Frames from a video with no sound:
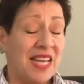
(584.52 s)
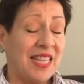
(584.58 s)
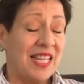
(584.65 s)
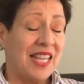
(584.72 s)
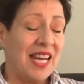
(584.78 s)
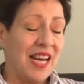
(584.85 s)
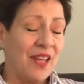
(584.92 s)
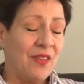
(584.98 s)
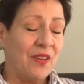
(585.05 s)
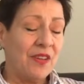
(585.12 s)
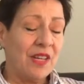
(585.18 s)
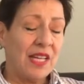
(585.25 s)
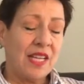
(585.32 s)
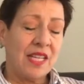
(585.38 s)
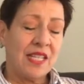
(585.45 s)
The
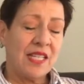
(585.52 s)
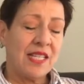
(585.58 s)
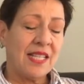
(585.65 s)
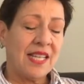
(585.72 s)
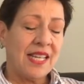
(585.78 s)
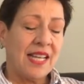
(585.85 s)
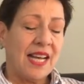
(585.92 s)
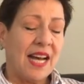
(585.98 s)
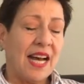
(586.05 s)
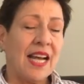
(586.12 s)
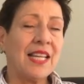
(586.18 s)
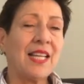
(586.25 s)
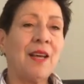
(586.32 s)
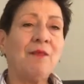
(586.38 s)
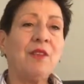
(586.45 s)
other is, I
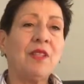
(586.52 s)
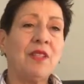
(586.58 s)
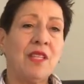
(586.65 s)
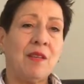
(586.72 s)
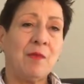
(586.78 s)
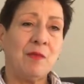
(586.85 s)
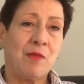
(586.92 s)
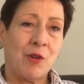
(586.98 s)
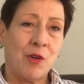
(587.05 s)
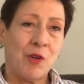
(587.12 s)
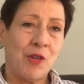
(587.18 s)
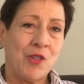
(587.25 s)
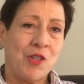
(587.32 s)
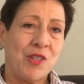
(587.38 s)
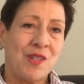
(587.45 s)
love the theme of
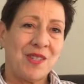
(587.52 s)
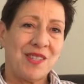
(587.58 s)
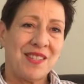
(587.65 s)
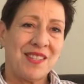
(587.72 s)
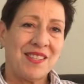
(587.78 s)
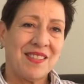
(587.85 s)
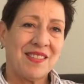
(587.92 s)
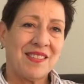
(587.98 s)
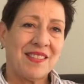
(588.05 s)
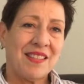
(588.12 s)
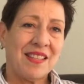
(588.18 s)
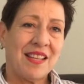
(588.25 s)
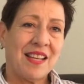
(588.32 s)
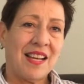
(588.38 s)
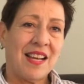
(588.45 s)
origins.
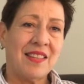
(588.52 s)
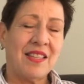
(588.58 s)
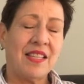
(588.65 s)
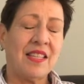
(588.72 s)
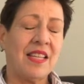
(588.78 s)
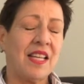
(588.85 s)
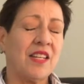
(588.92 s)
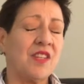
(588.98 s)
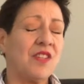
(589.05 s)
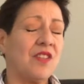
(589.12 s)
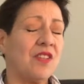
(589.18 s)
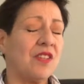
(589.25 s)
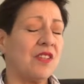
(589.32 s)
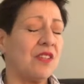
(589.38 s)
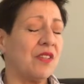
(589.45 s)
I think that is